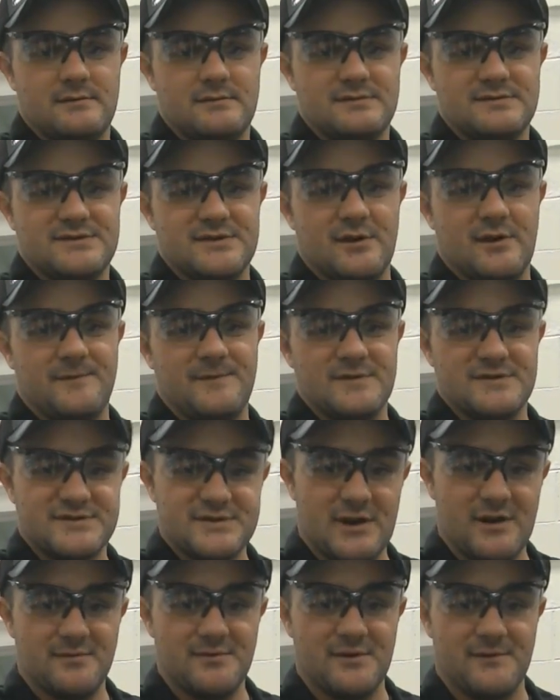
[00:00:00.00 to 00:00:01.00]
So if you
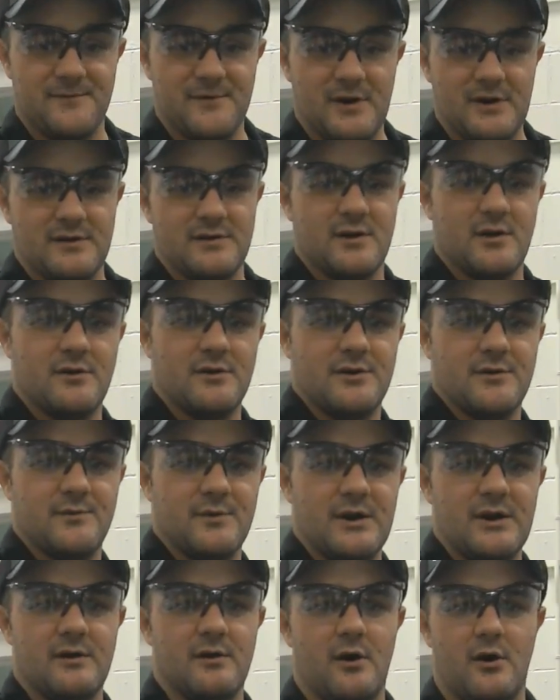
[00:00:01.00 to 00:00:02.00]
start with the front and go to the
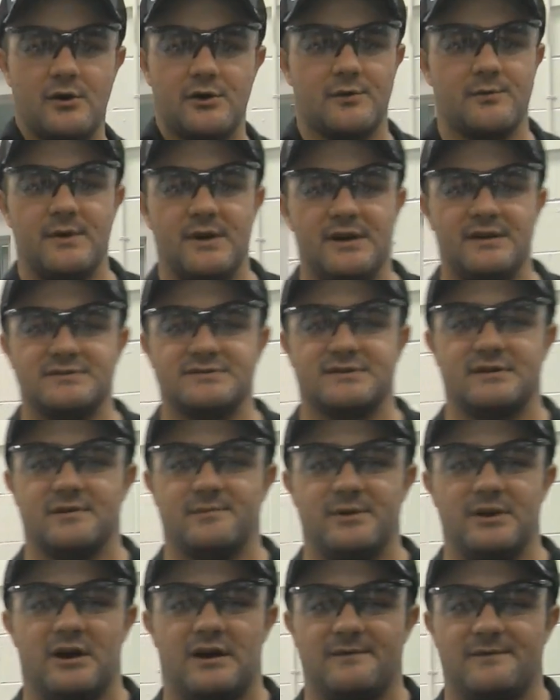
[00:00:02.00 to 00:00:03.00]
rear, all your readings are going to
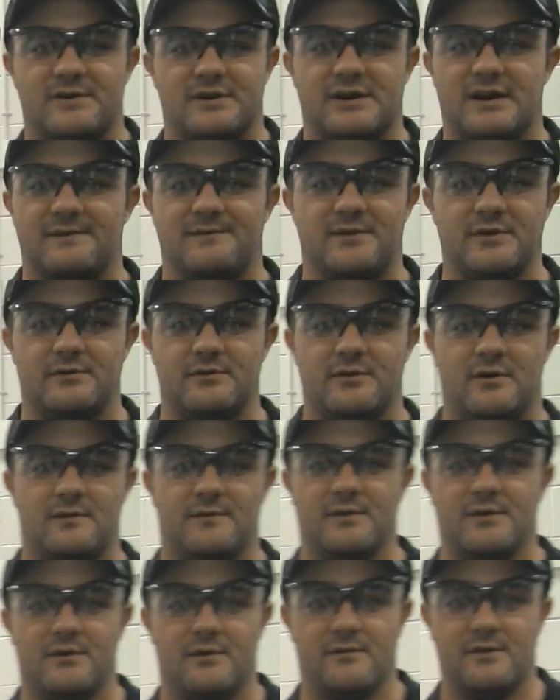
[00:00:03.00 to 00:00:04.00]
be off. You're going to have to do it over
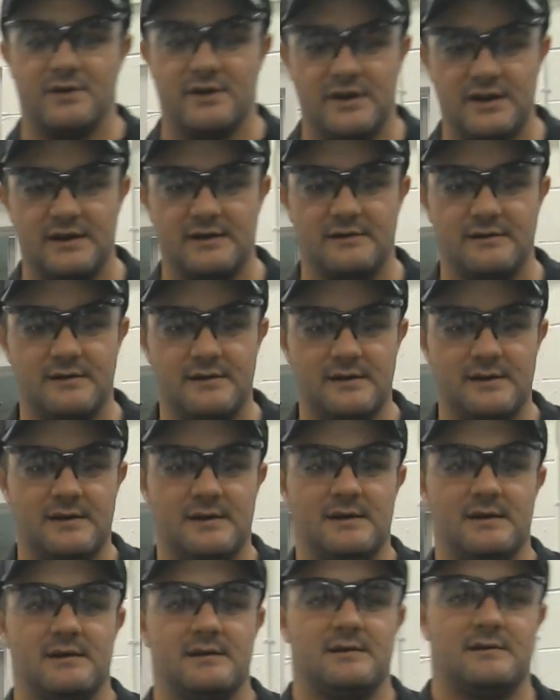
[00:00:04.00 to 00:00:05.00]
and over again,
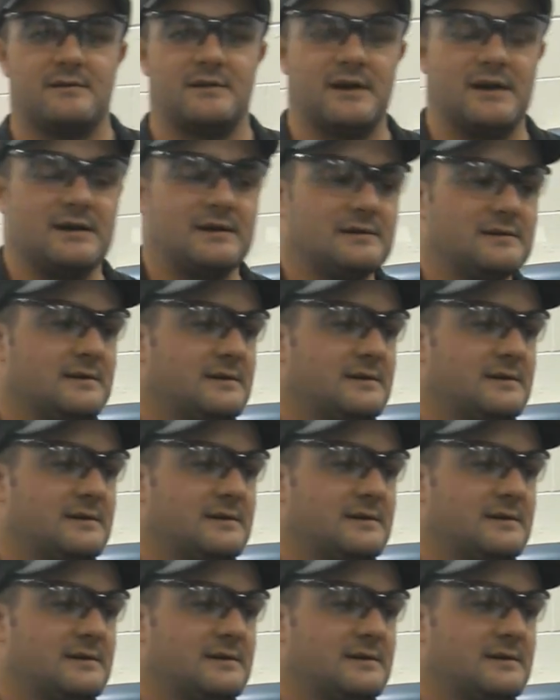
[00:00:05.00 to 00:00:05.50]
okay?